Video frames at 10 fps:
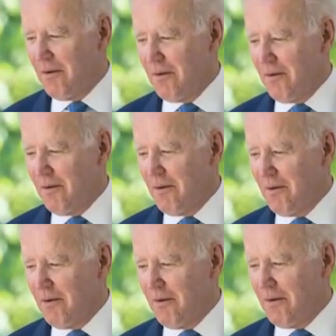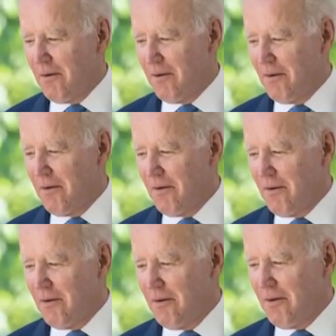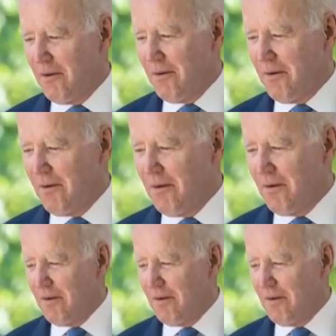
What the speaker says: [no speech]